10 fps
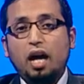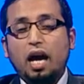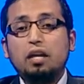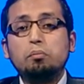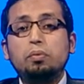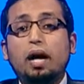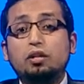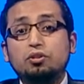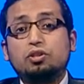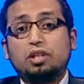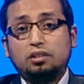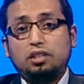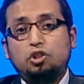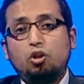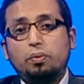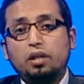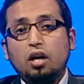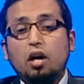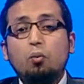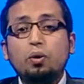And to discuss this topic,
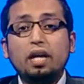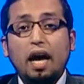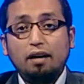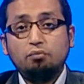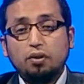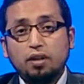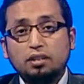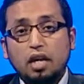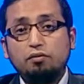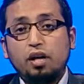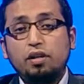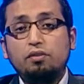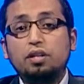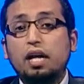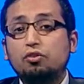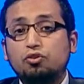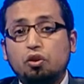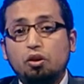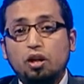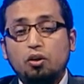we have with us a very renowned
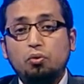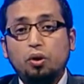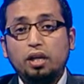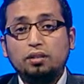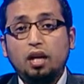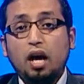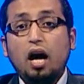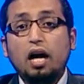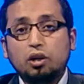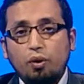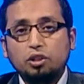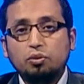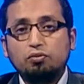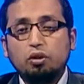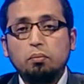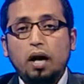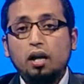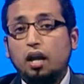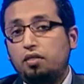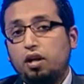scholar who is a graduate from
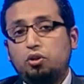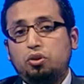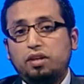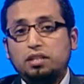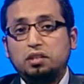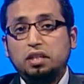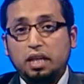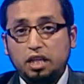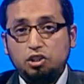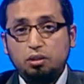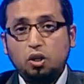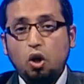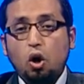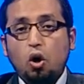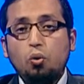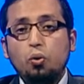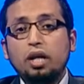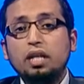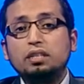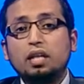Al-Azhar University, Egypt, who
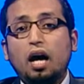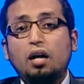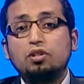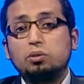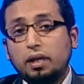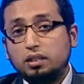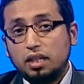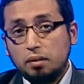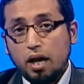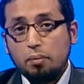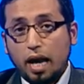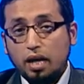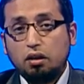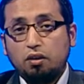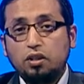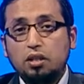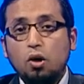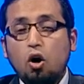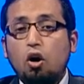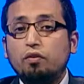is a respected Imam and Khateeb
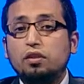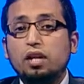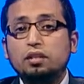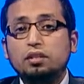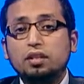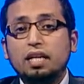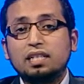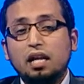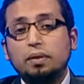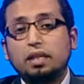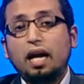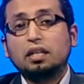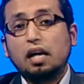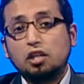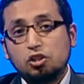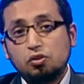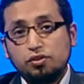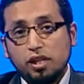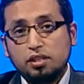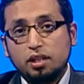of the London Islamic and Cultural
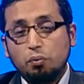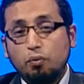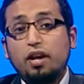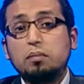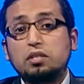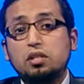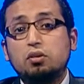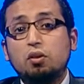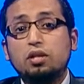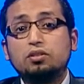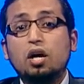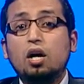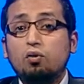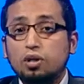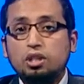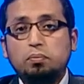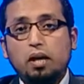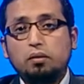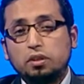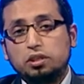Centre, famously known as Regent's
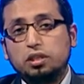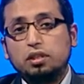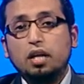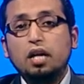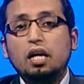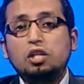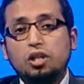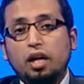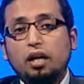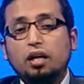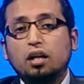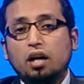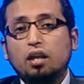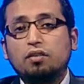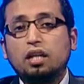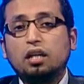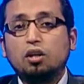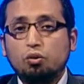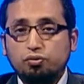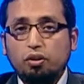Park Masjid, Shaykh Kazi
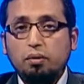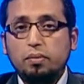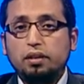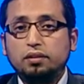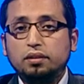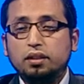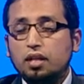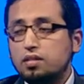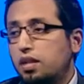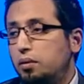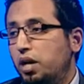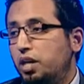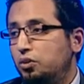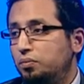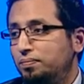Lutfur Rahman. Assalamu alaikum.